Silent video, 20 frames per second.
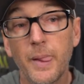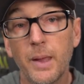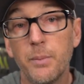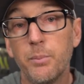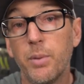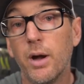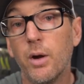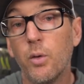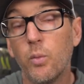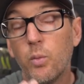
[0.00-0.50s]

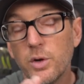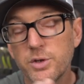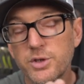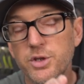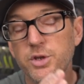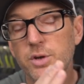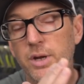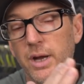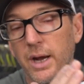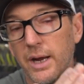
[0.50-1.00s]
but
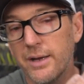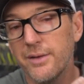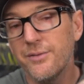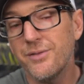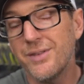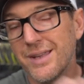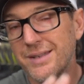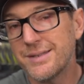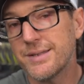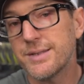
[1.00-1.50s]
once you kind
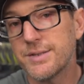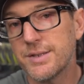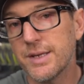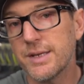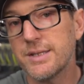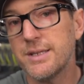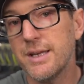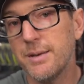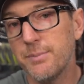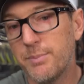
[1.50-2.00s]
of get to
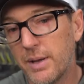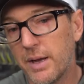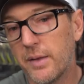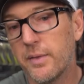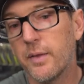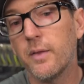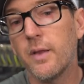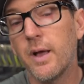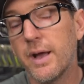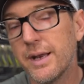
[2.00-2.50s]
16
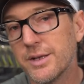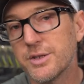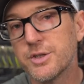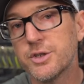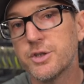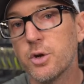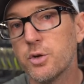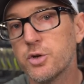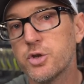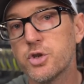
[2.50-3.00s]
pound, the line is
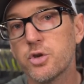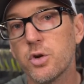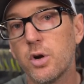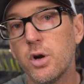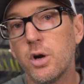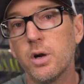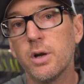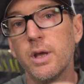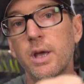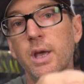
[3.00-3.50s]
so
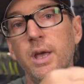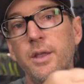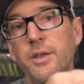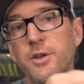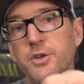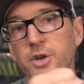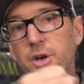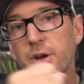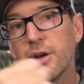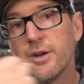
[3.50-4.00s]
strong
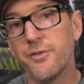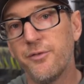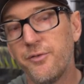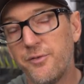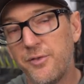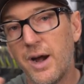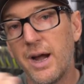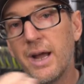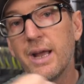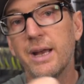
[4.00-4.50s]
that you're gonna
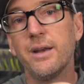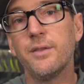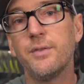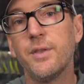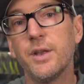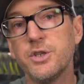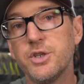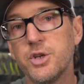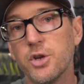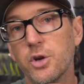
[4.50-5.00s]
find
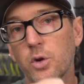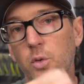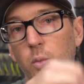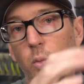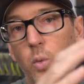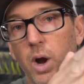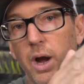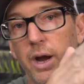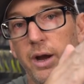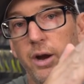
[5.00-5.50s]
that your
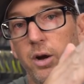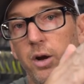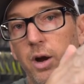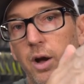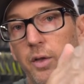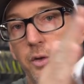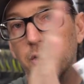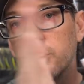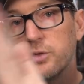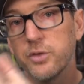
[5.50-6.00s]
wire
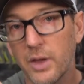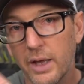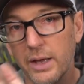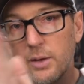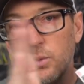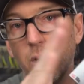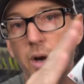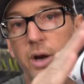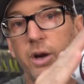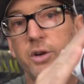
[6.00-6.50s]
on those
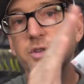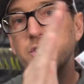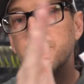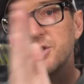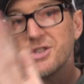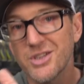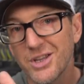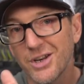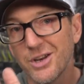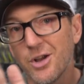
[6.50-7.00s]
light wires are
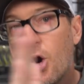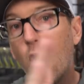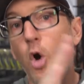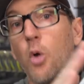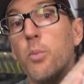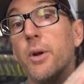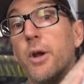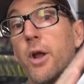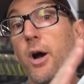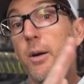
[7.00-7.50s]
just gonna
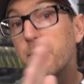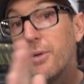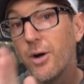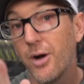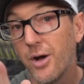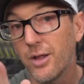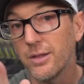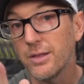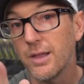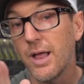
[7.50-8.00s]
open up
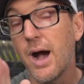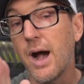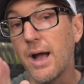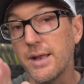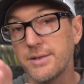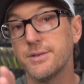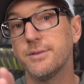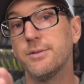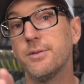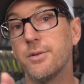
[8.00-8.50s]
a
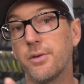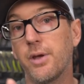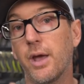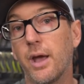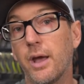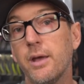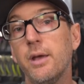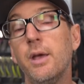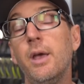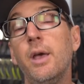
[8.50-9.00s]
lot,
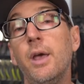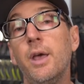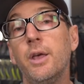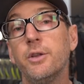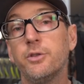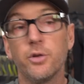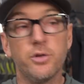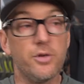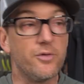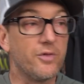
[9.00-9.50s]
okay?
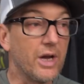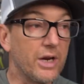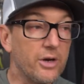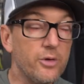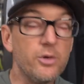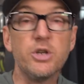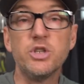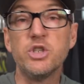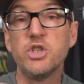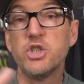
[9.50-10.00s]
So you've got
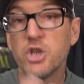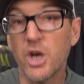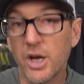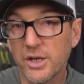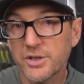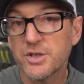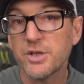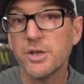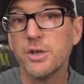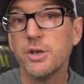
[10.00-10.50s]
to
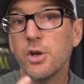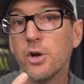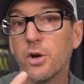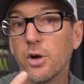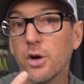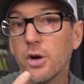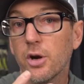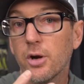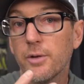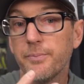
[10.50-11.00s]
adjust
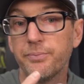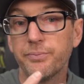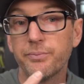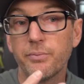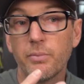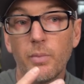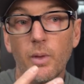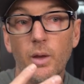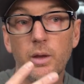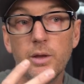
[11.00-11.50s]
your,
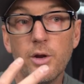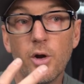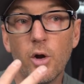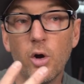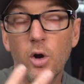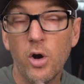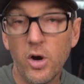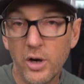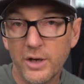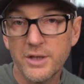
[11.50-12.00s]
you
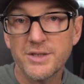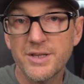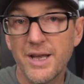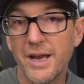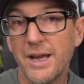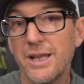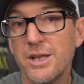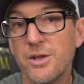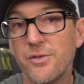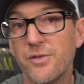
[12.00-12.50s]
know, hook
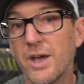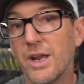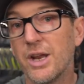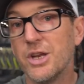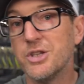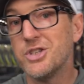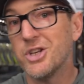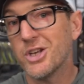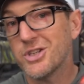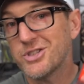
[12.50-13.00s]
setting, you've got to
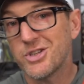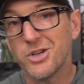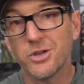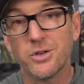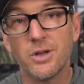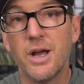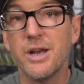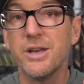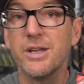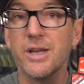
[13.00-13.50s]
adjust your
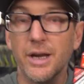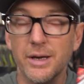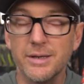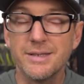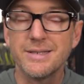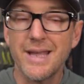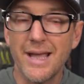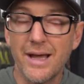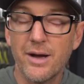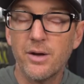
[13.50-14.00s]
line, you got to
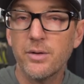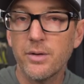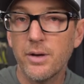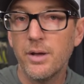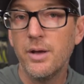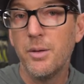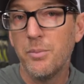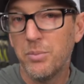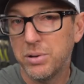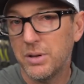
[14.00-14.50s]

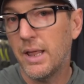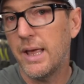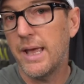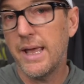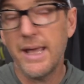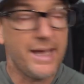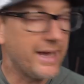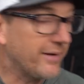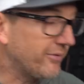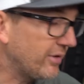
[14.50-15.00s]

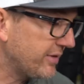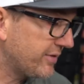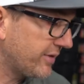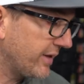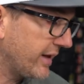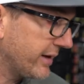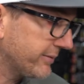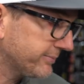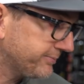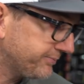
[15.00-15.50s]
downplay
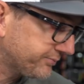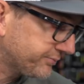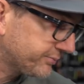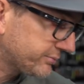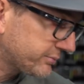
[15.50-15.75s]
everything